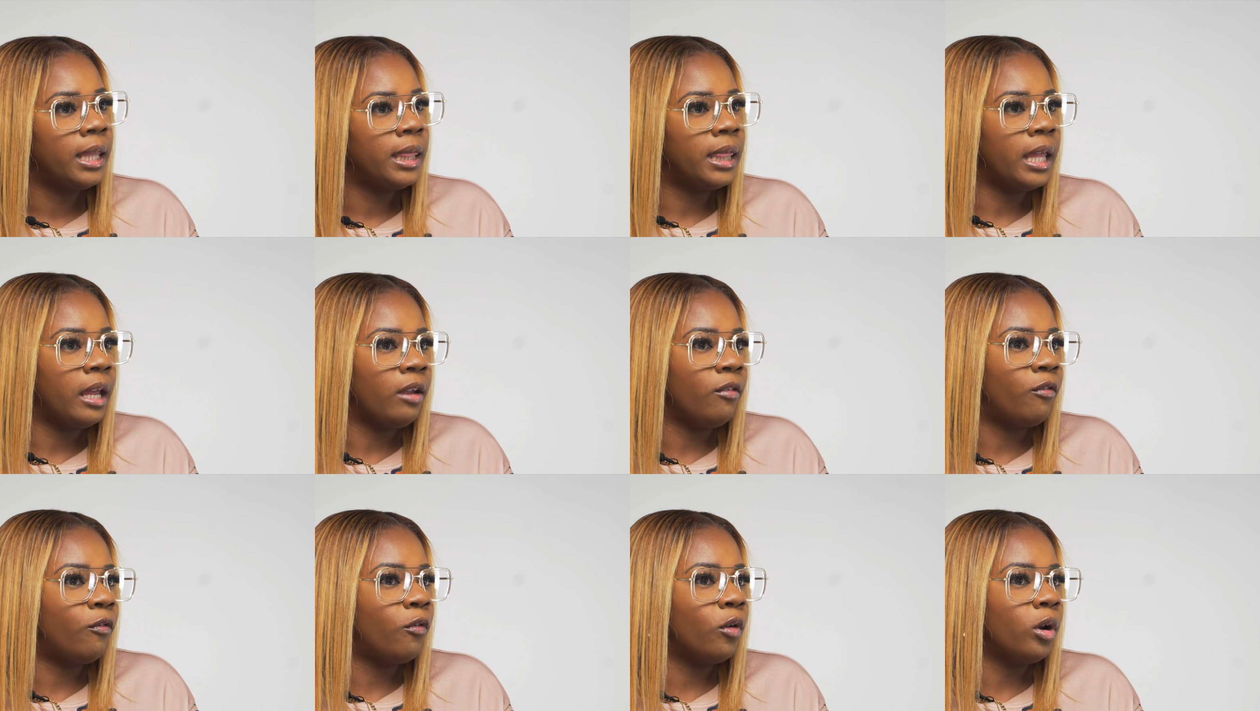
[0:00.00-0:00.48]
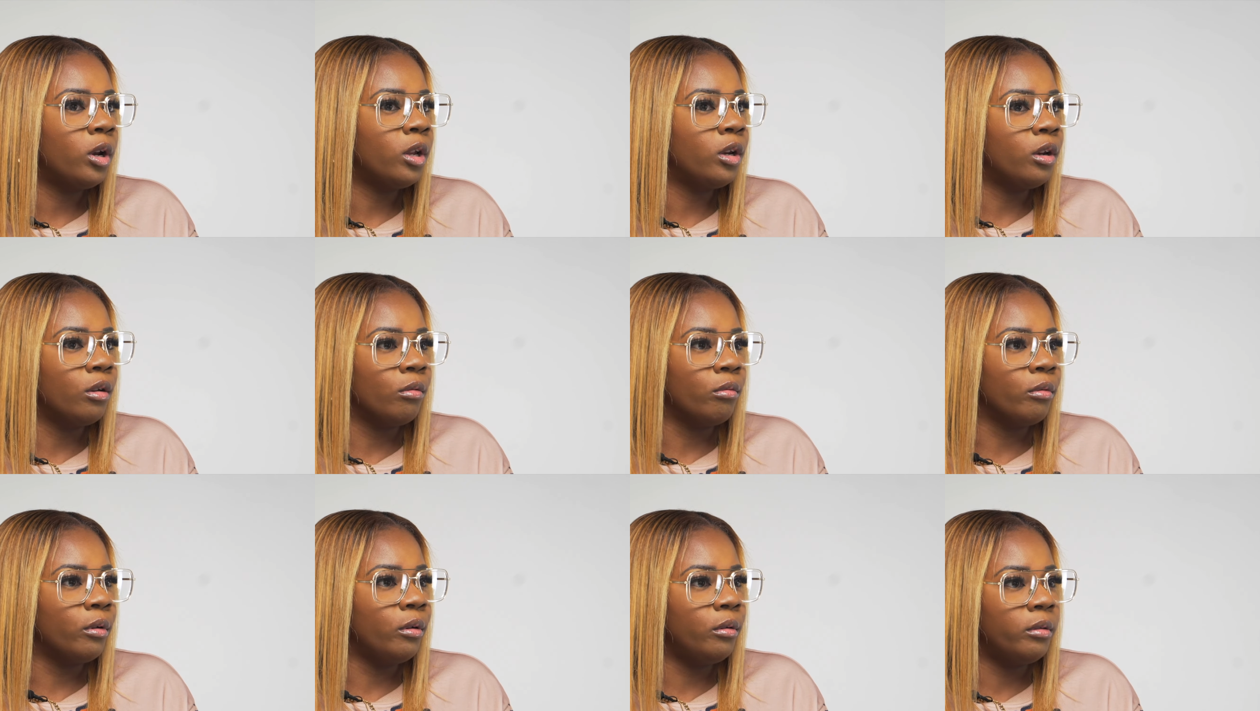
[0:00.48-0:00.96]
they
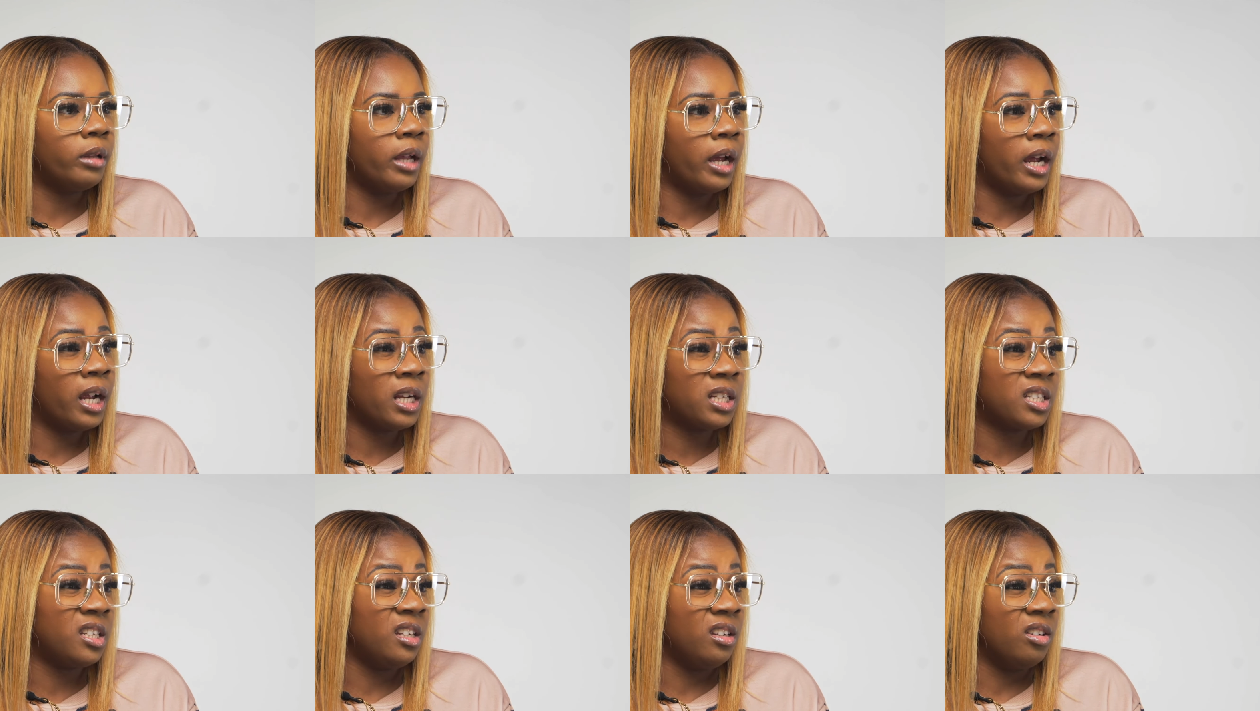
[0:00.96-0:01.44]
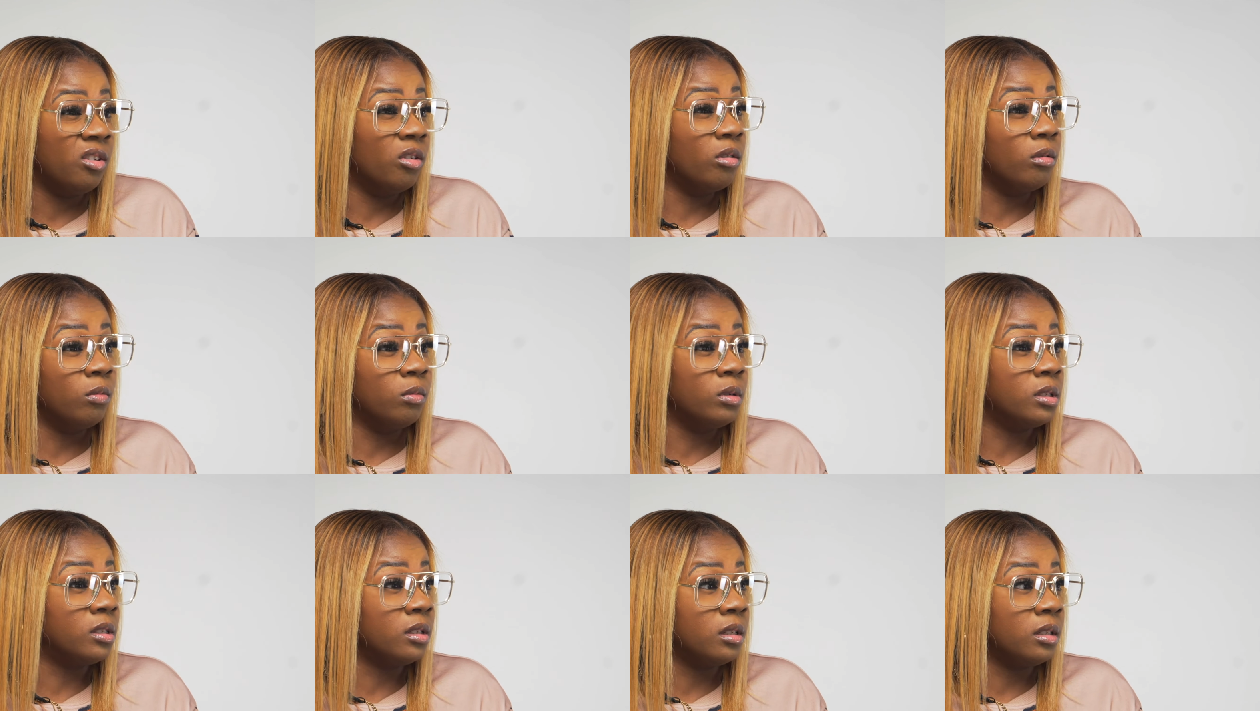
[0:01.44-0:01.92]
followed a route that actually
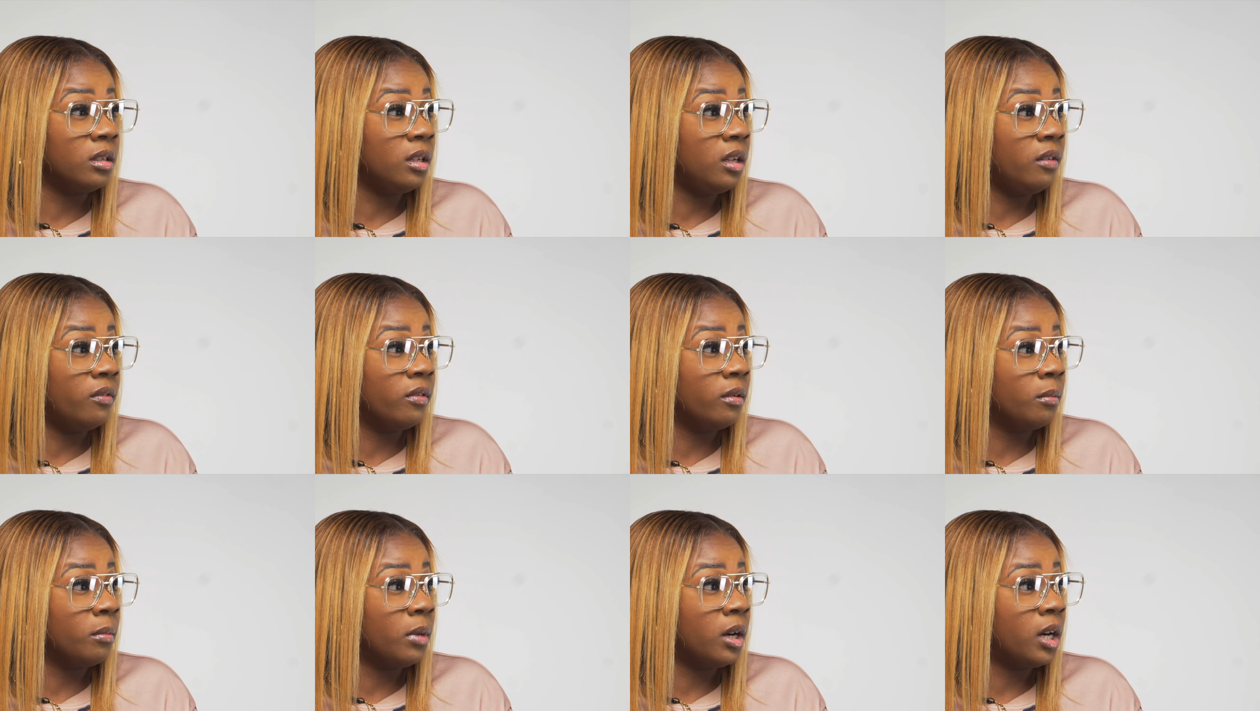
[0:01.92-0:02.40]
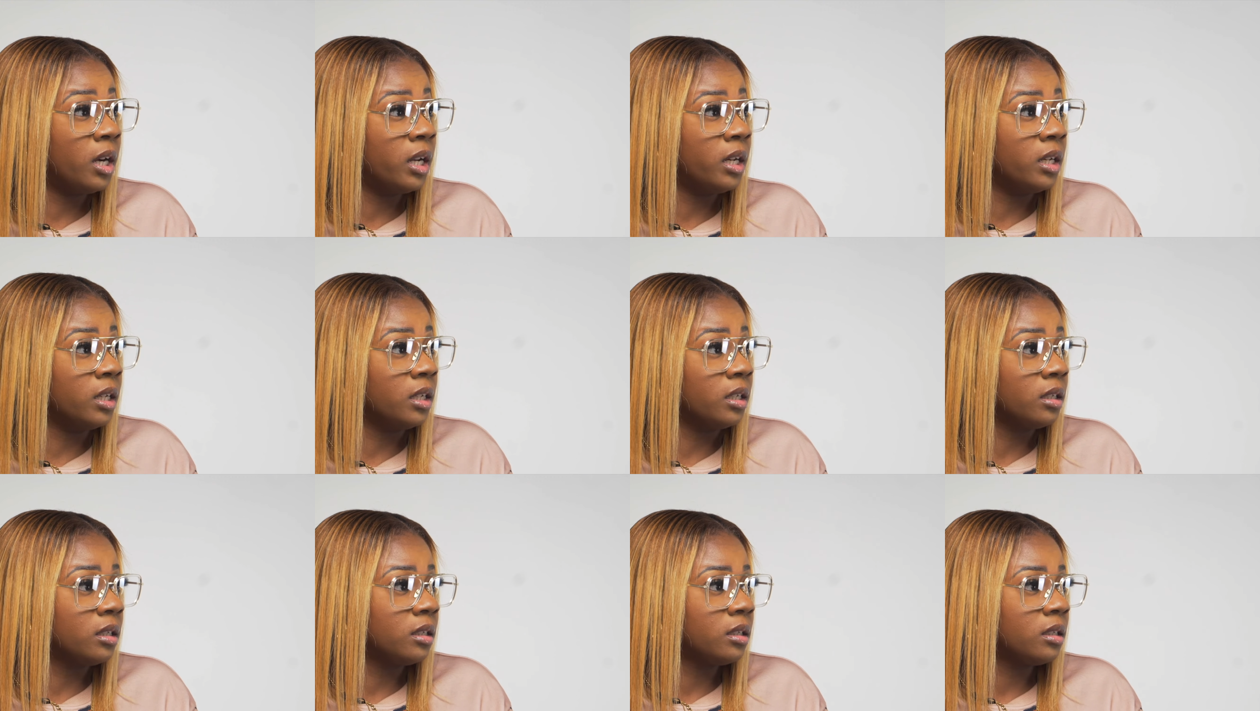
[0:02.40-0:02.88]
God wasn't even
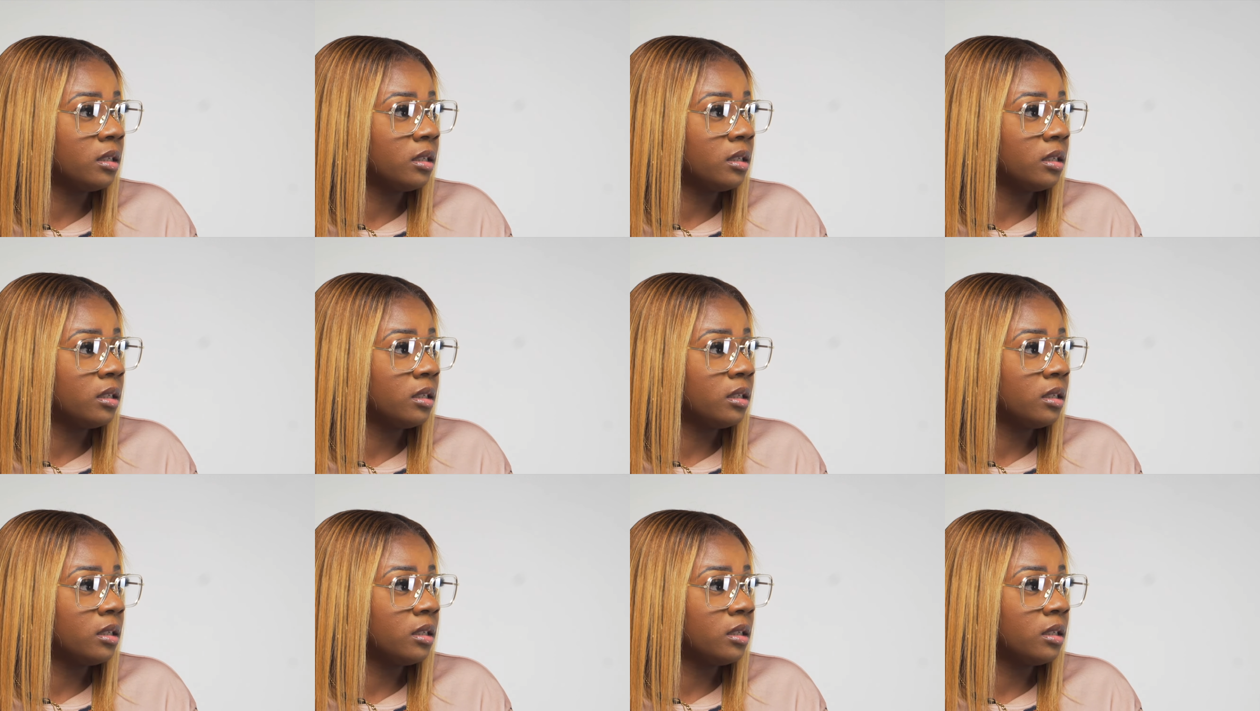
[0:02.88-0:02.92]
behind it.